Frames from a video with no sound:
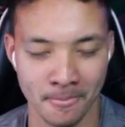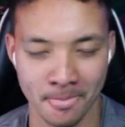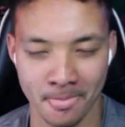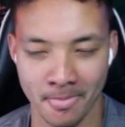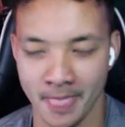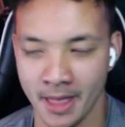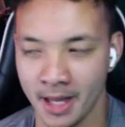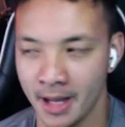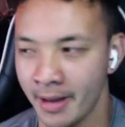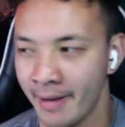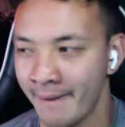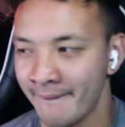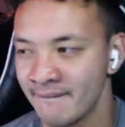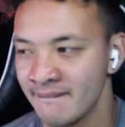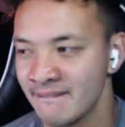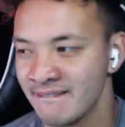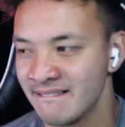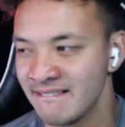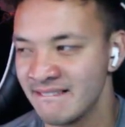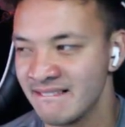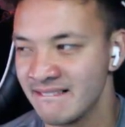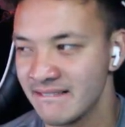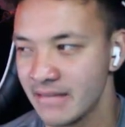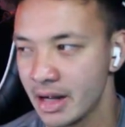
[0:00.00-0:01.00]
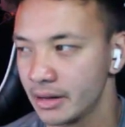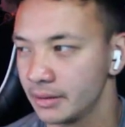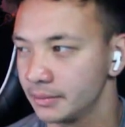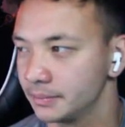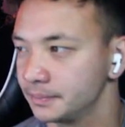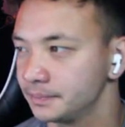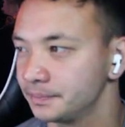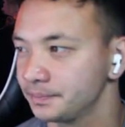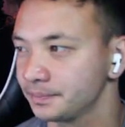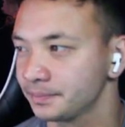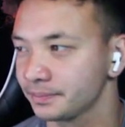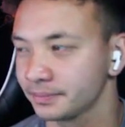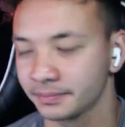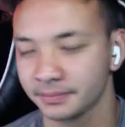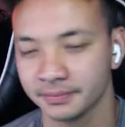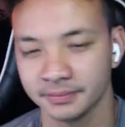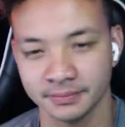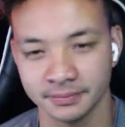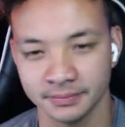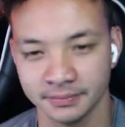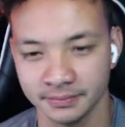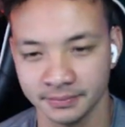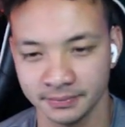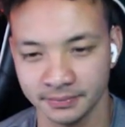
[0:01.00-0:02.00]
think about describing 3D
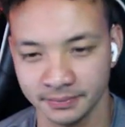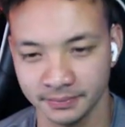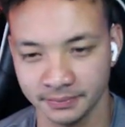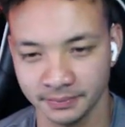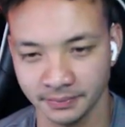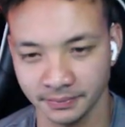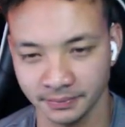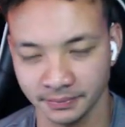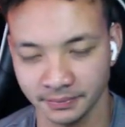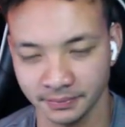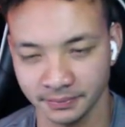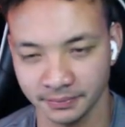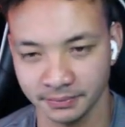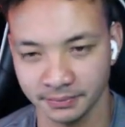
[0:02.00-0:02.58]
rotations